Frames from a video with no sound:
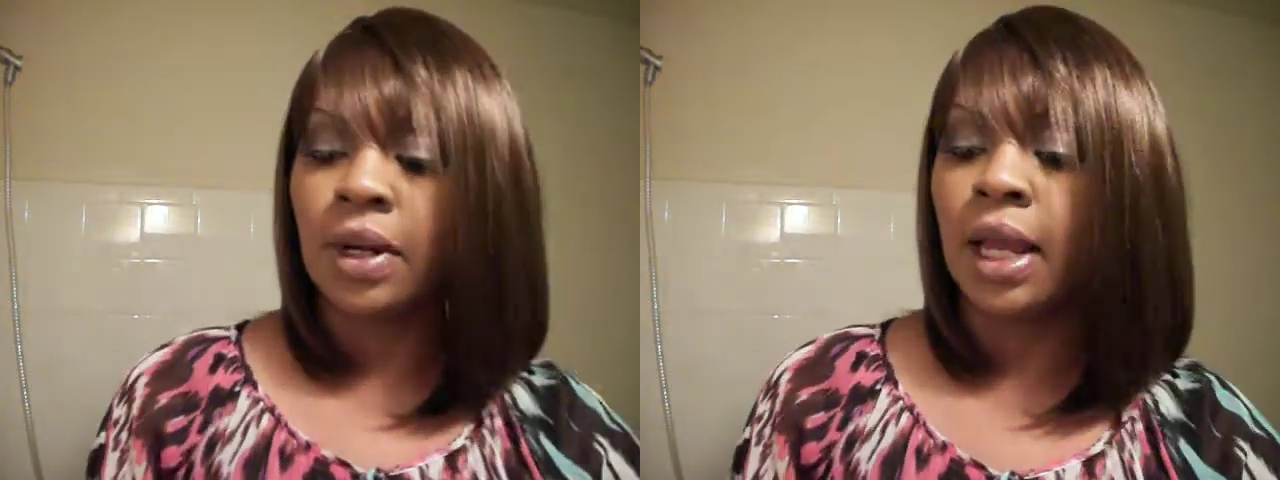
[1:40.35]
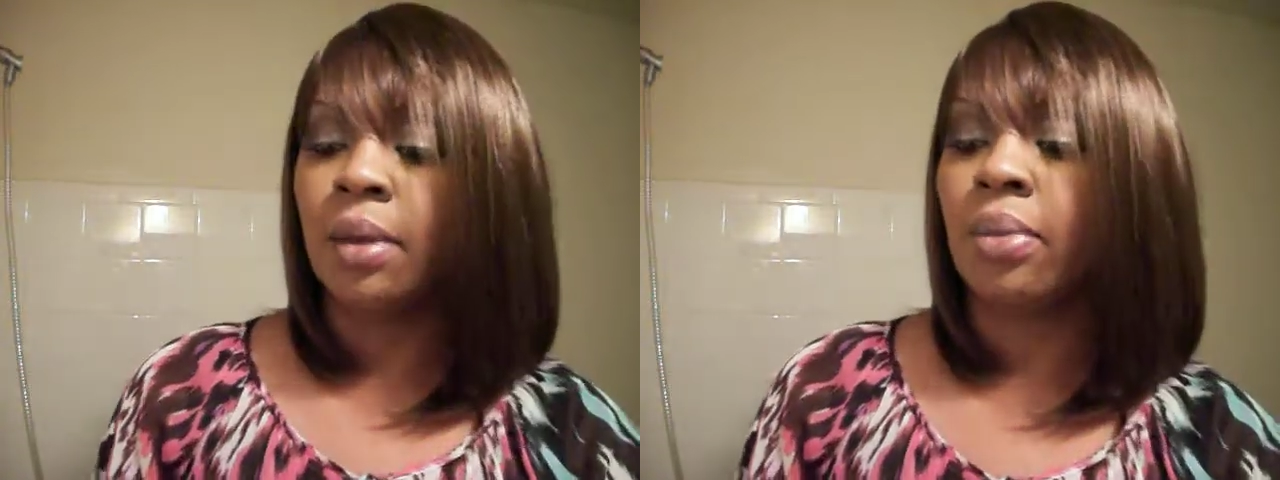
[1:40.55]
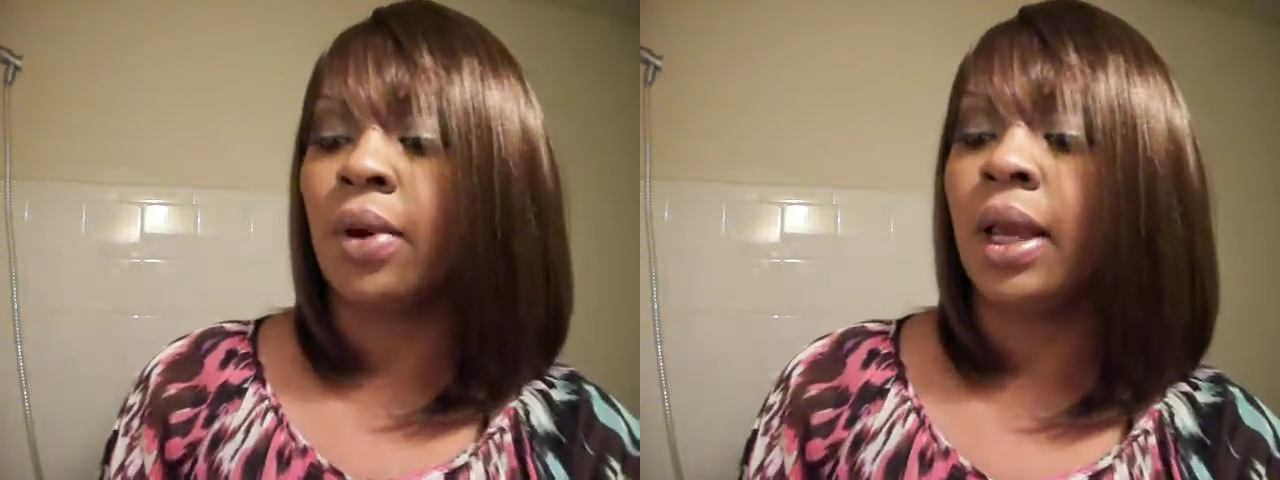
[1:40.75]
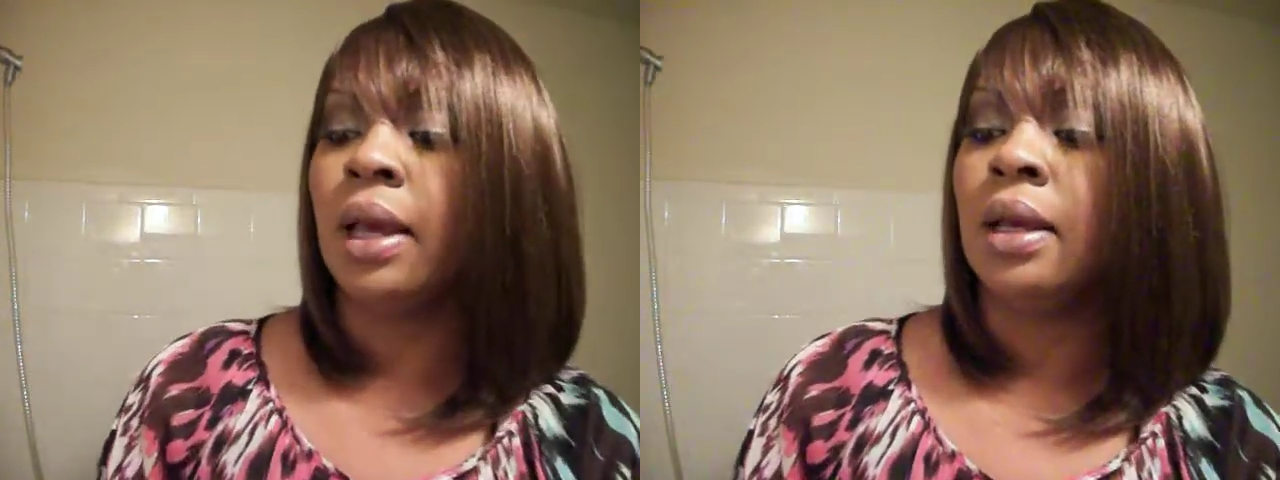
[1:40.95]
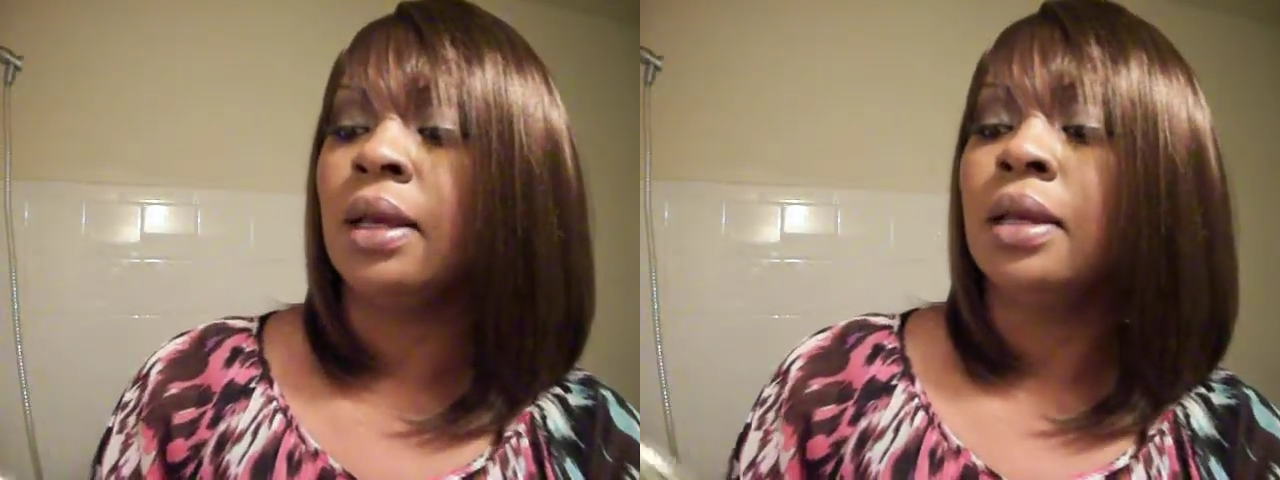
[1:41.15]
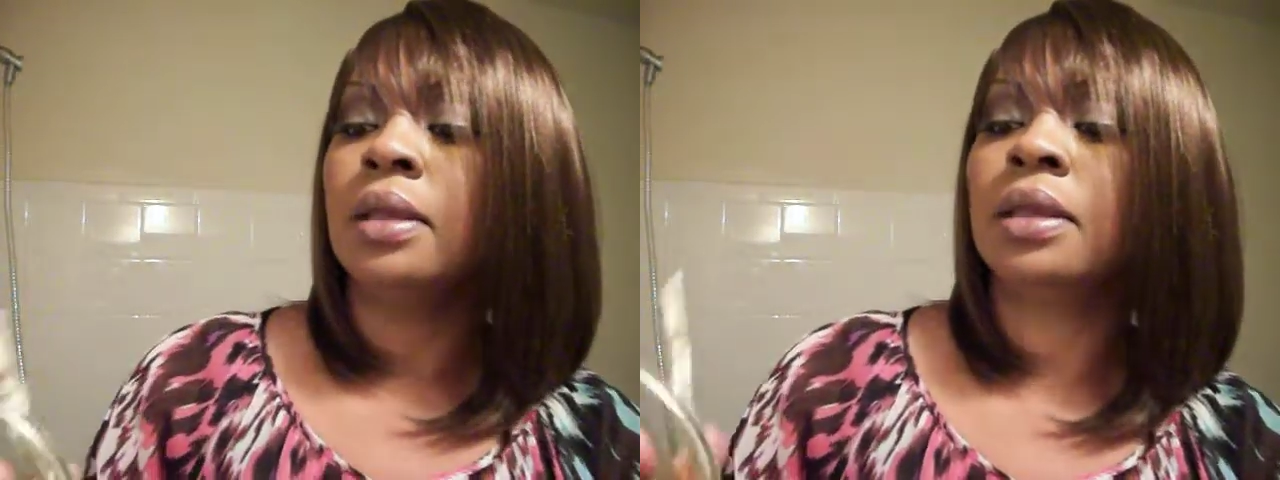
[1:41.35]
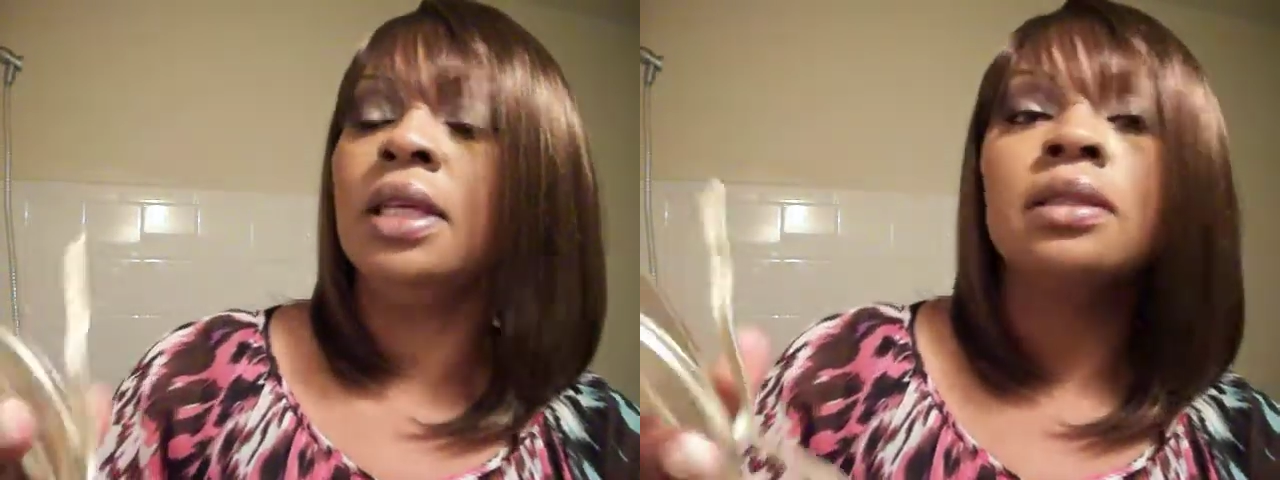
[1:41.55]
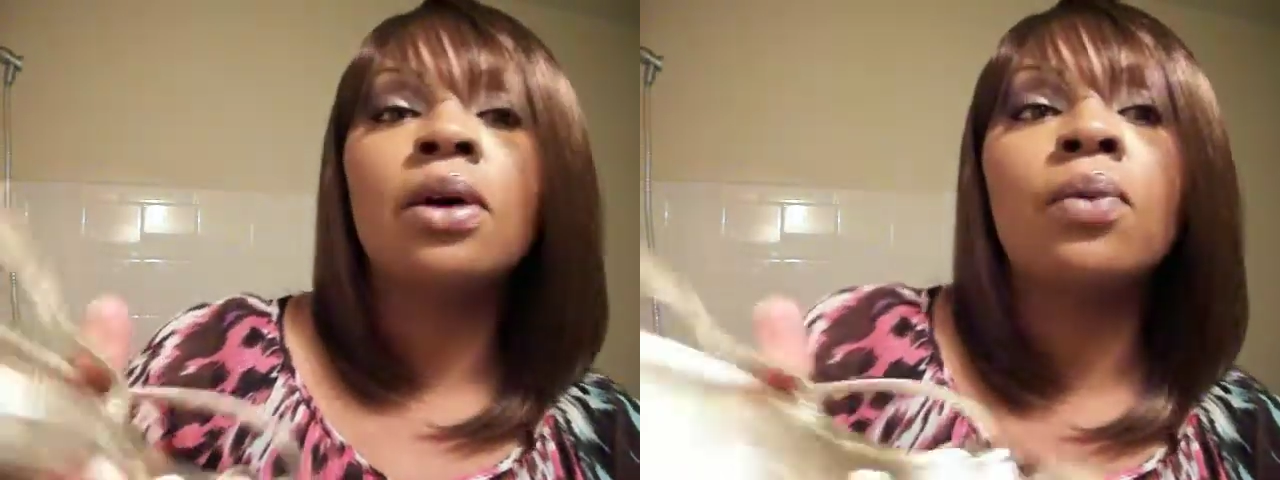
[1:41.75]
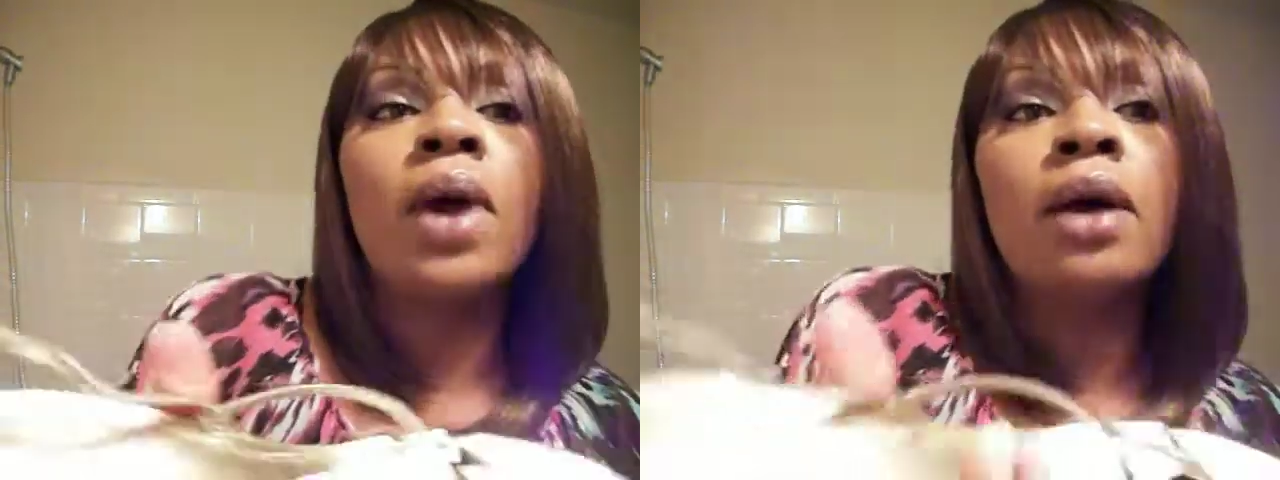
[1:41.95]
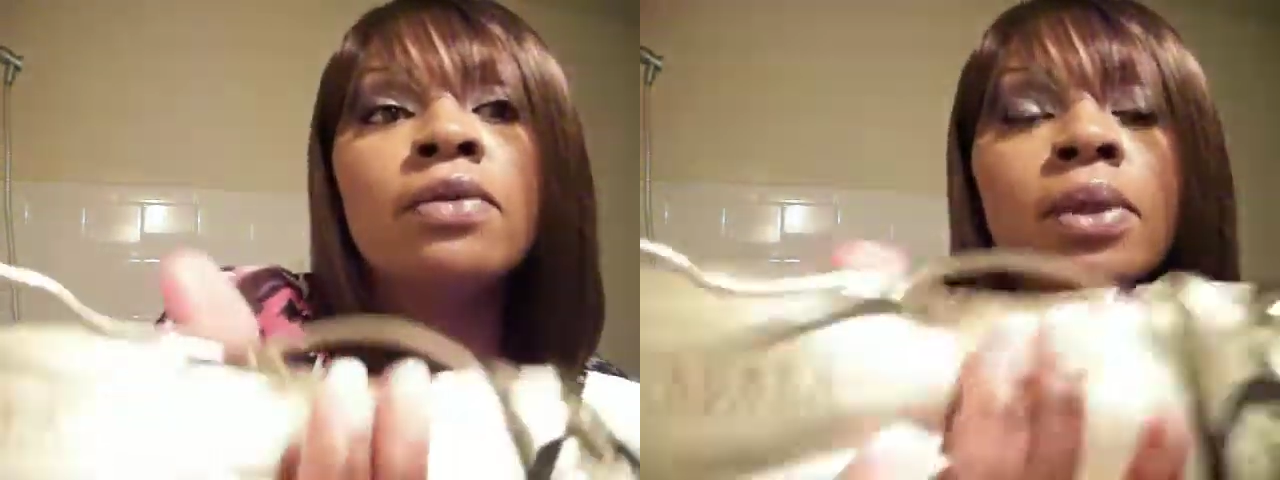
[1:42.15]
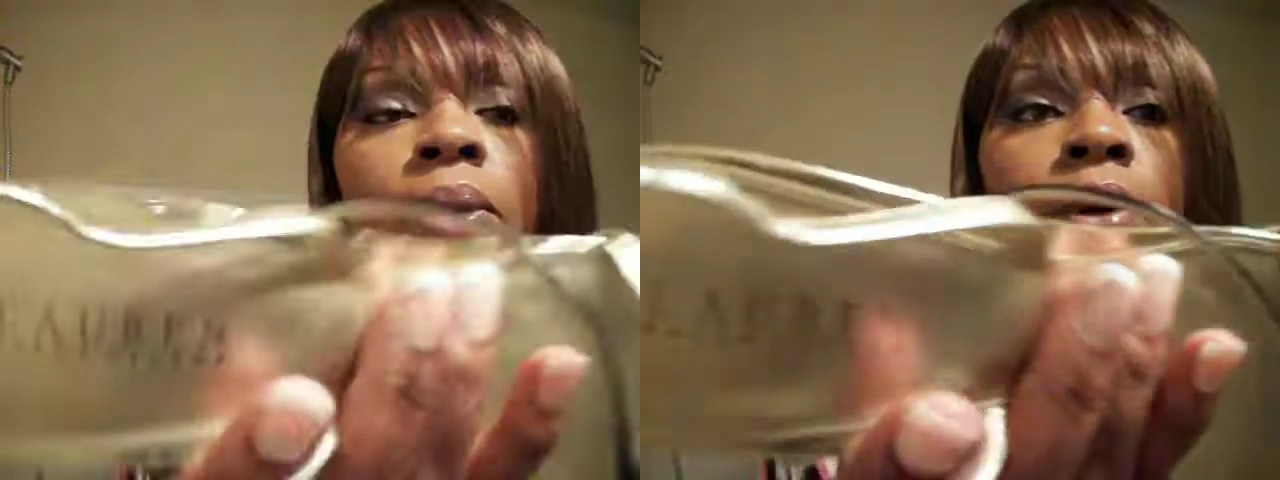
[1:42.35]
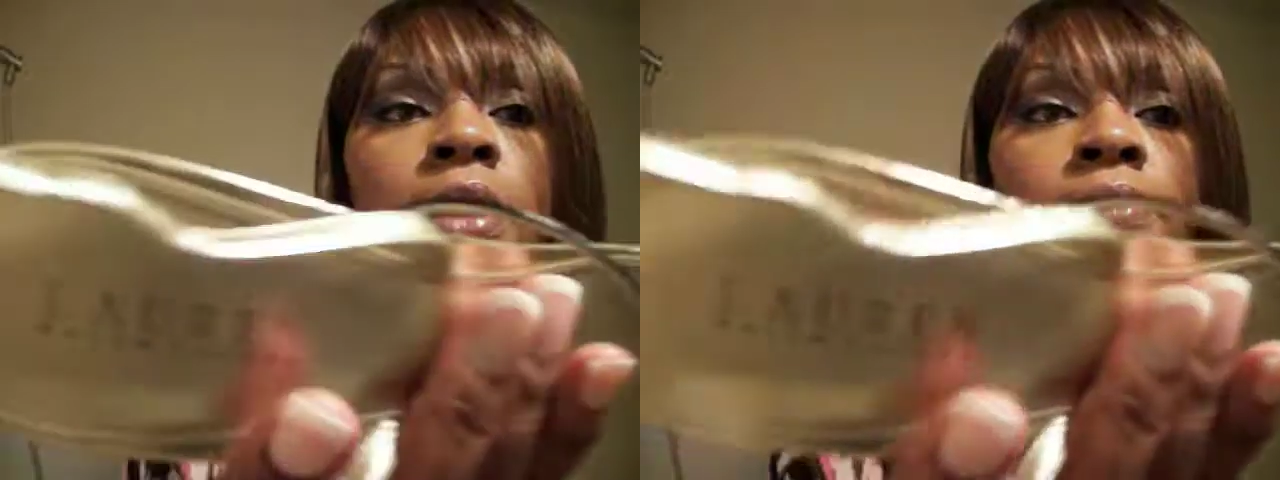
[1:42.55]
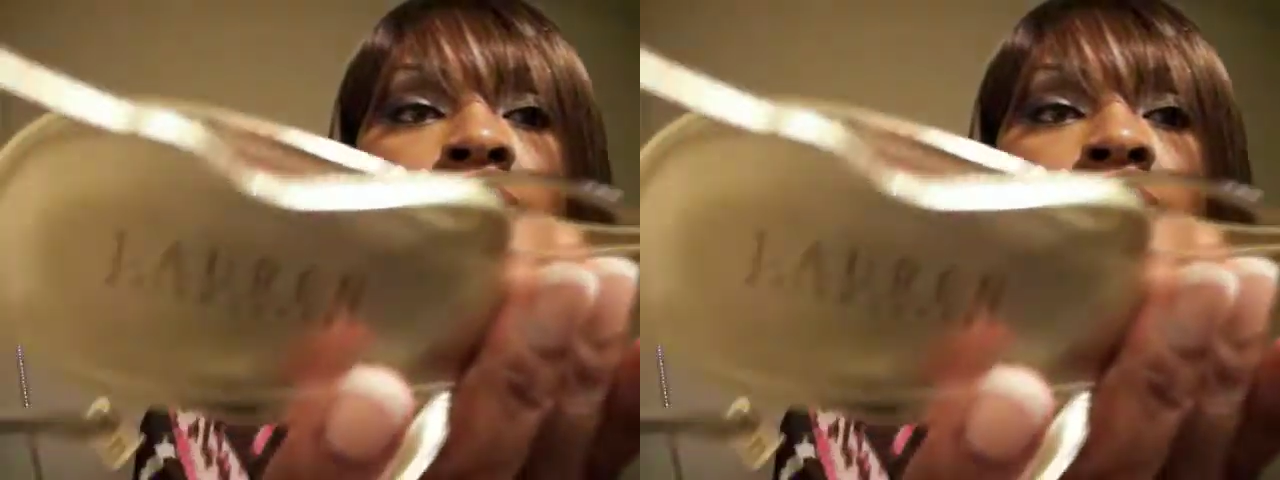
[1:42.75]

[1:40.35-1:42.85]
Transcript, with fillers: name brand. These are Ralph Lauren.